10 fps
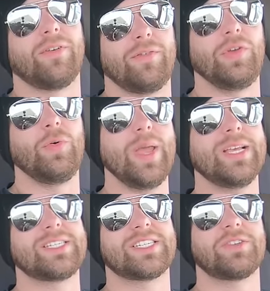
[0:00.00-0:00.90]
for a few
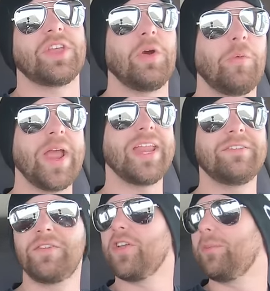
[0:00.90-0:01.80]
weeks. They're
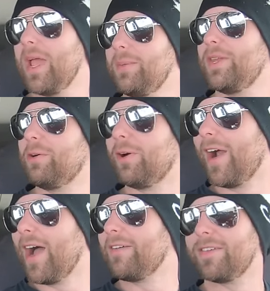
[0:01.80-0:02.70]
waiting for their baby to
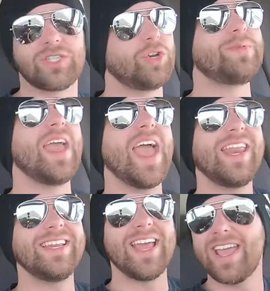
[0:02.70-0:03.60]
arrive. It should be
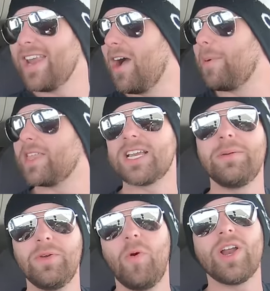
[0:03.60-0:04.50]
any day now. By the
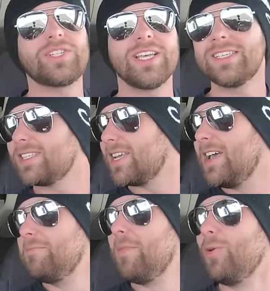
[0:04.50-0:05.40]
time you watch this,
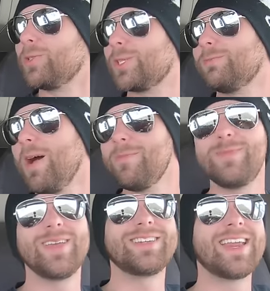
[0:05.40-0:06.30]
Moses might
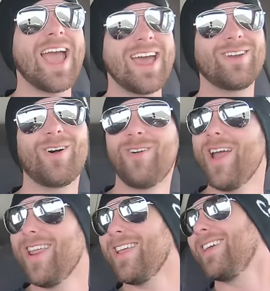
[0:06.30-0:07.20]
be a dad
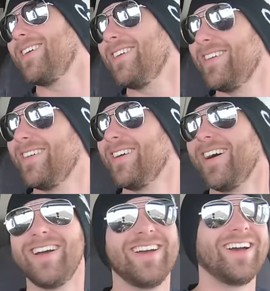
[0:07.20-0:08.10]
already.
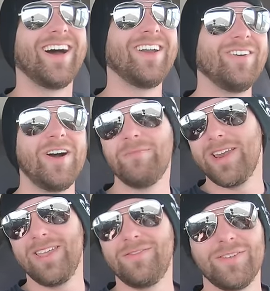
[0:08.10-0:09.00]
I don't know how
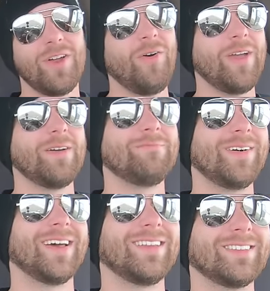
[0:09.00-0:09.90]
many of you know him,
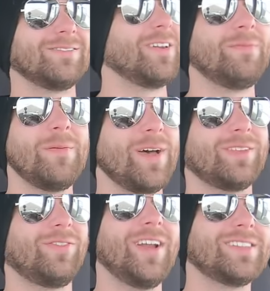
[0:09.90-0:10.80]
but he's one of my
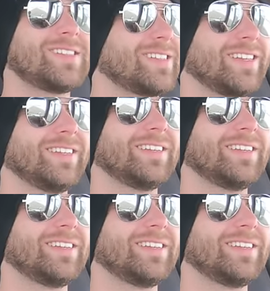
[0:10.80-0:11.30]
best friends.